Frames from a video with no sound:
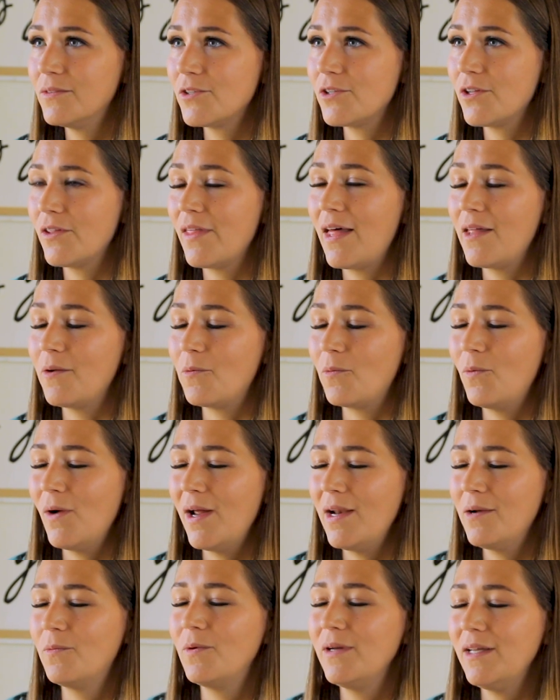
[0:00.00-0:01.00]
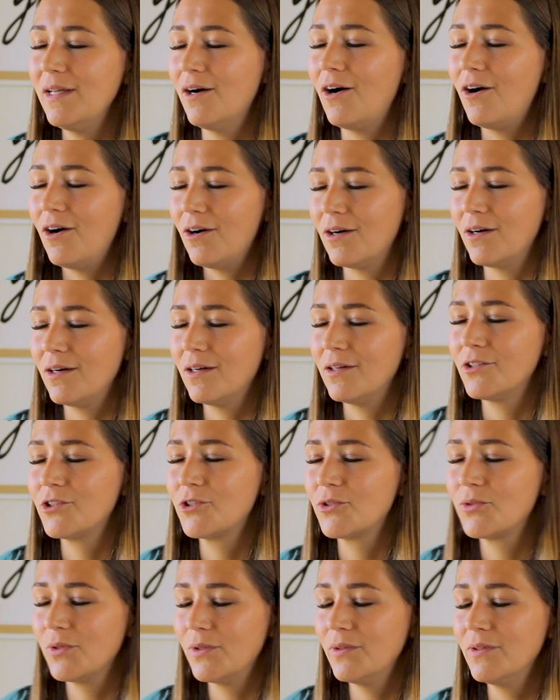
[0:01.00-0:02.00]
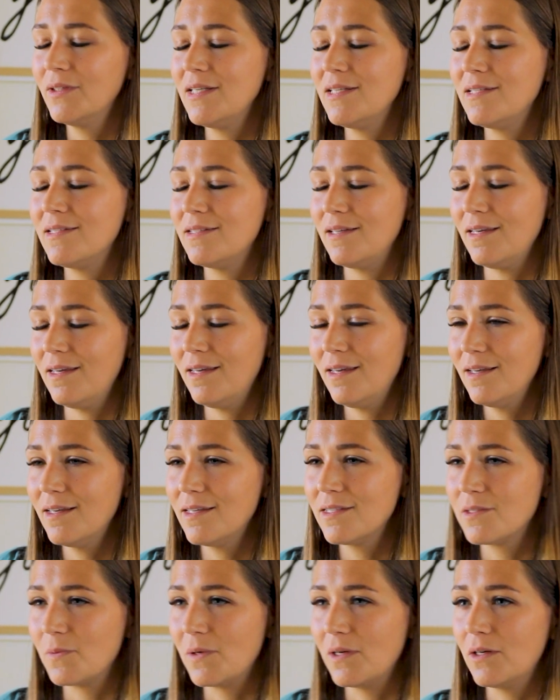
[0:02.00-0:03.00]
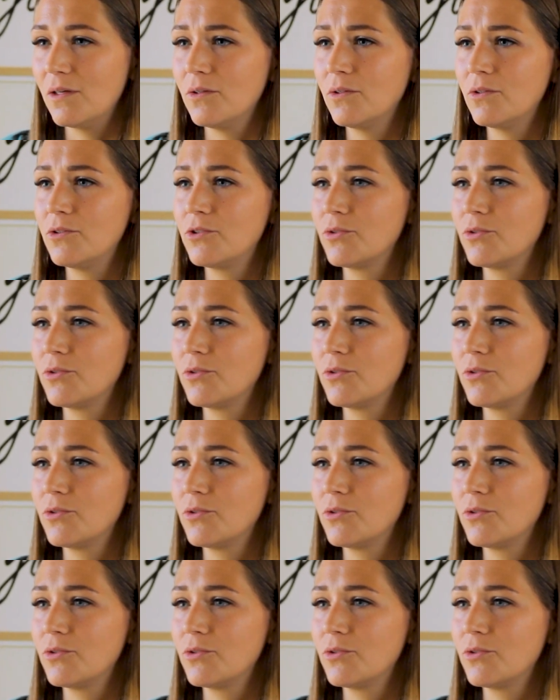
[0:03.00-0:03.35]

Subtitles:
so that when we are truly seeking his will,